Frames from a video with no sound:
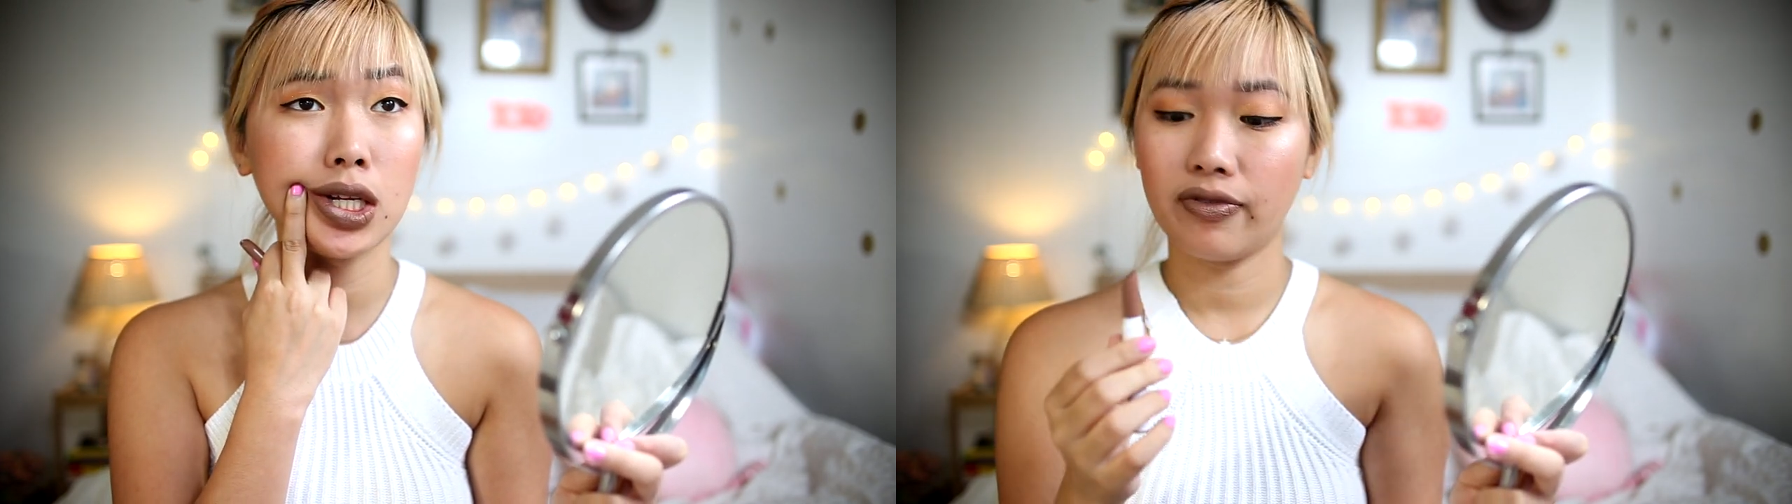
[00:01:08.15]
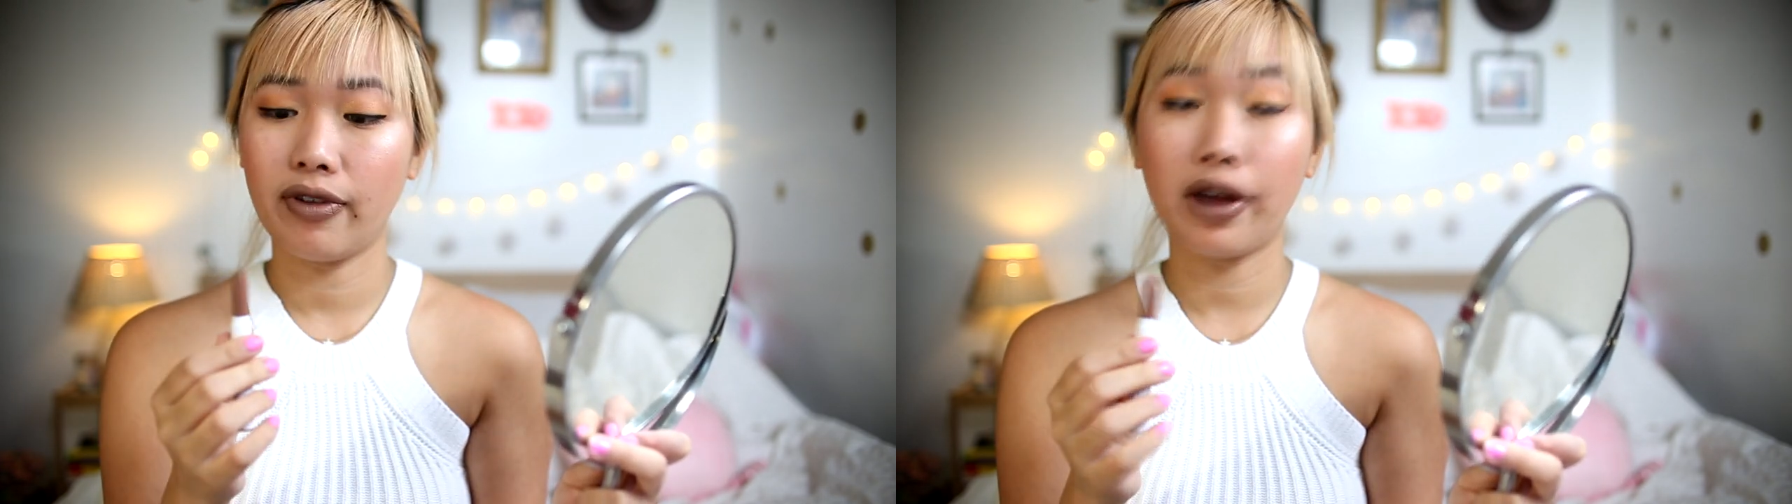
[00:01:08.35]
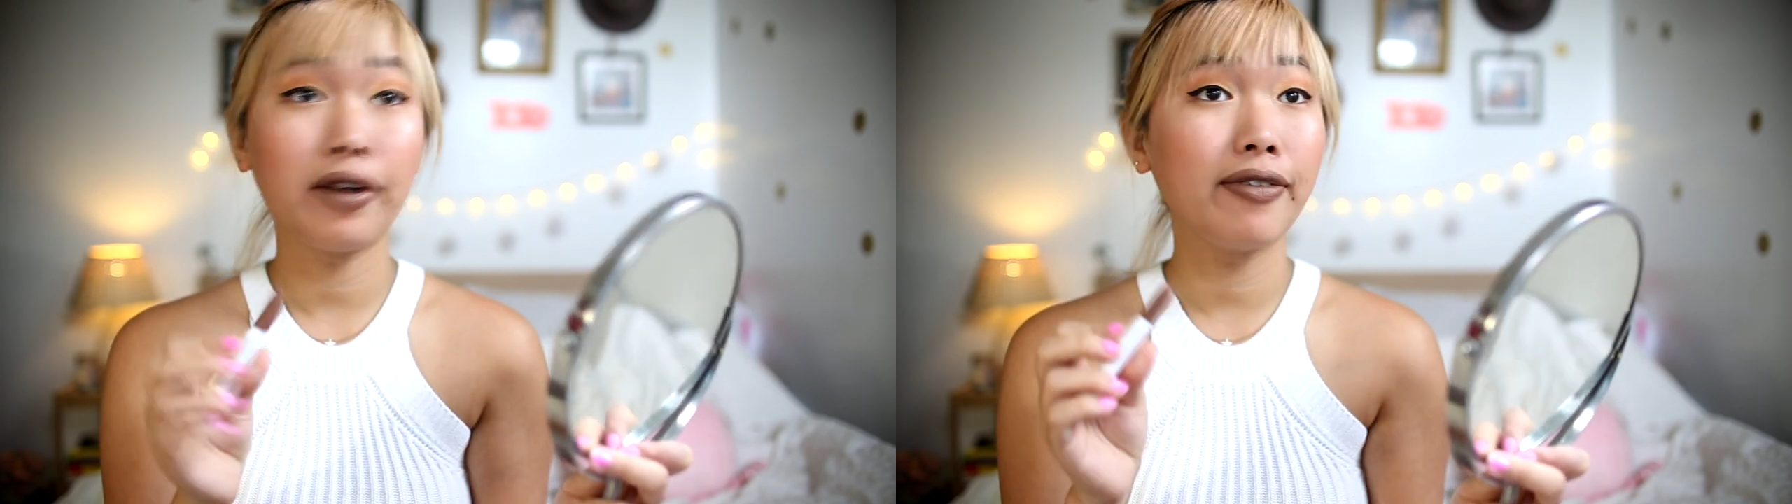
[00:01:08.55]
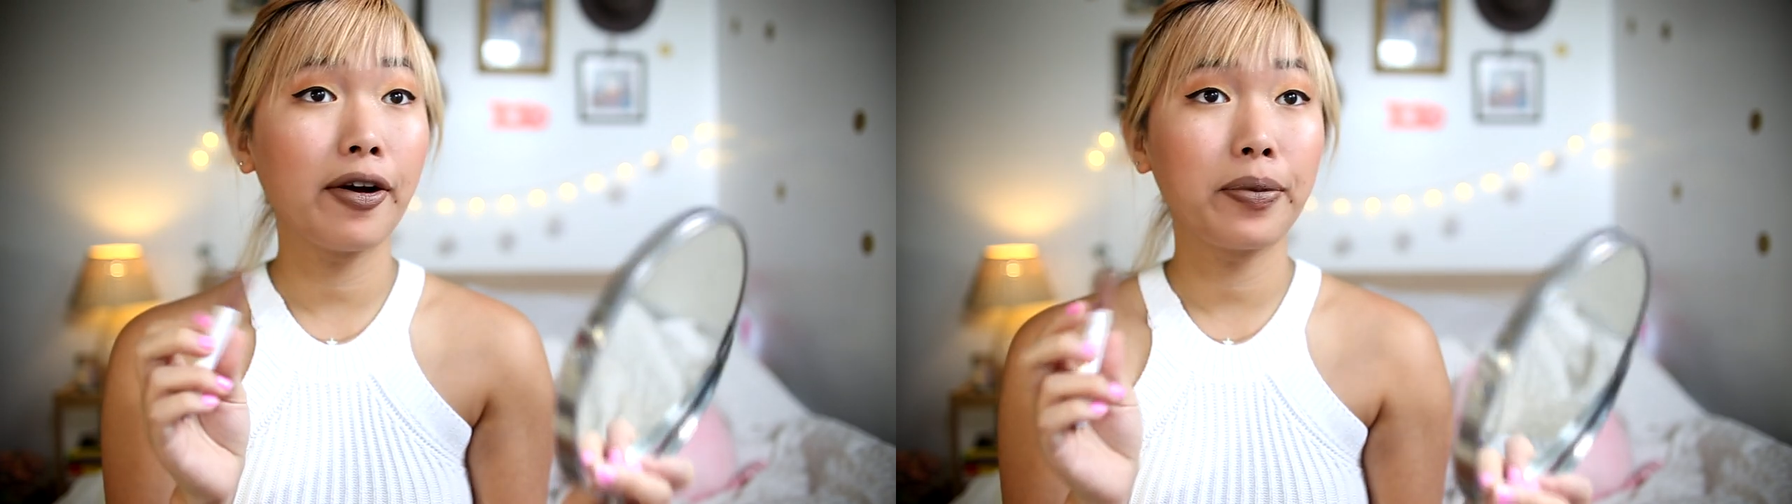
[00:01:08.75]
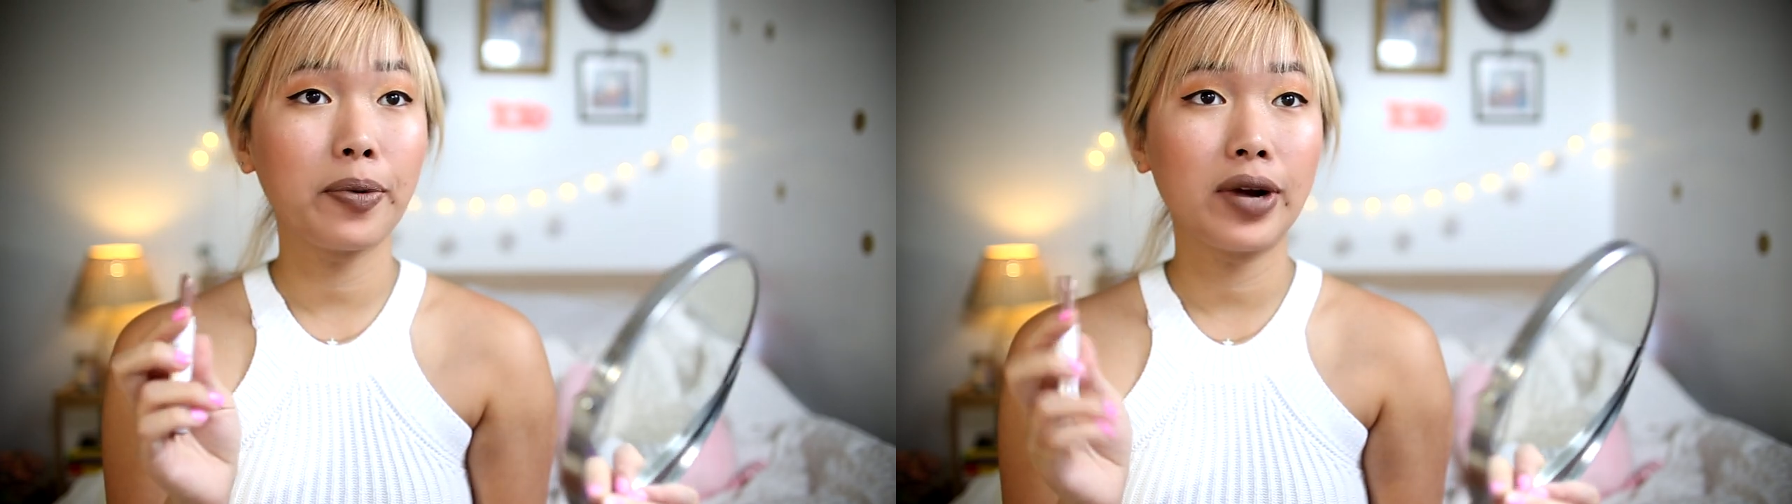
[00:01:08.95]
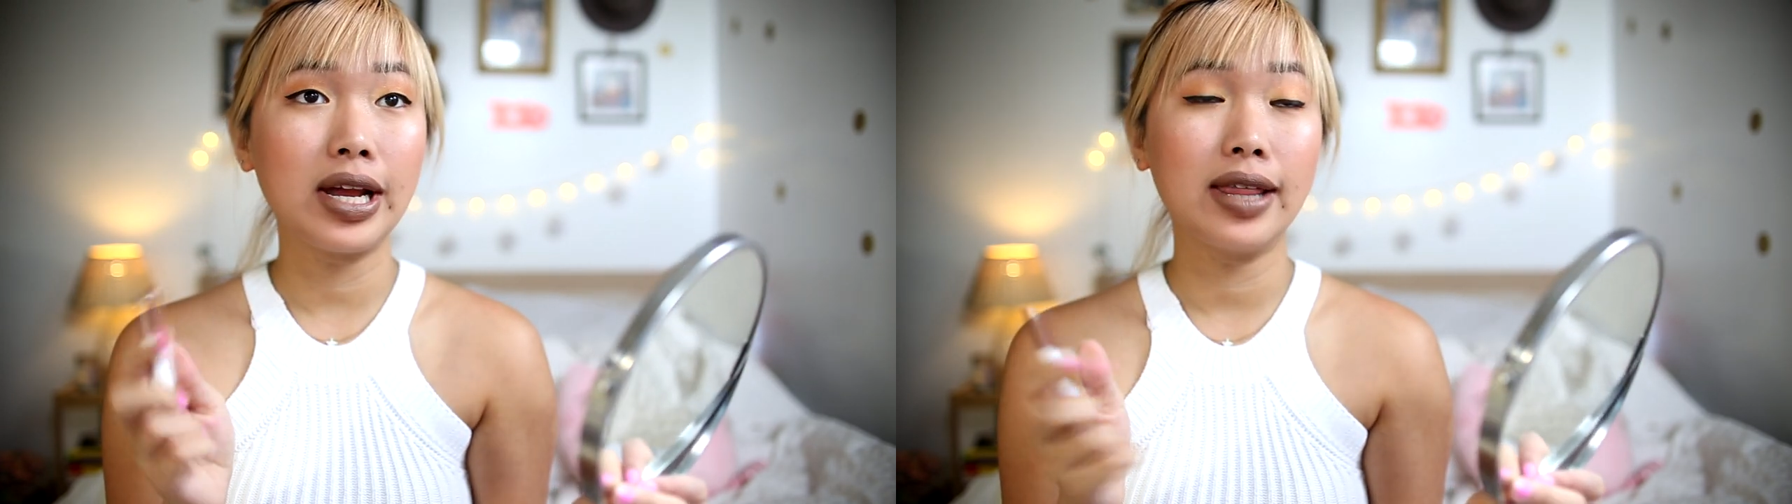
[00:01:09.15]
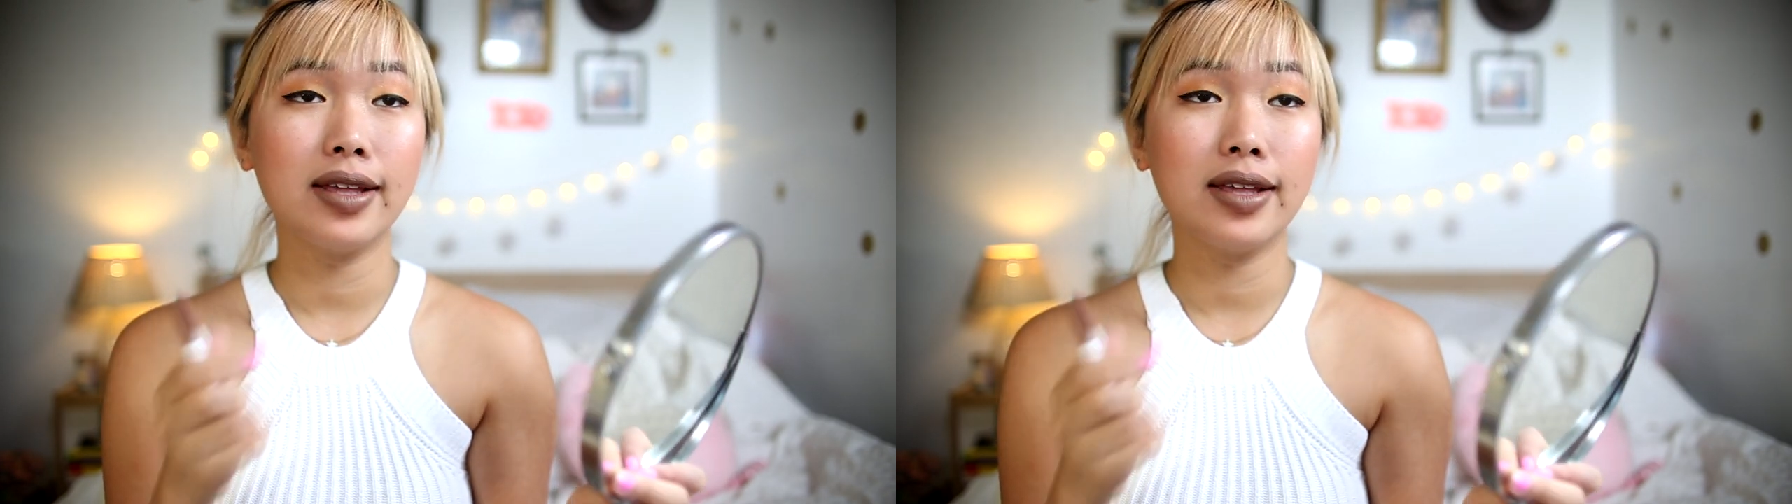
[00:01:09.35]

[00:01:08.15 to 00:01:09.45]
It's very very pretty.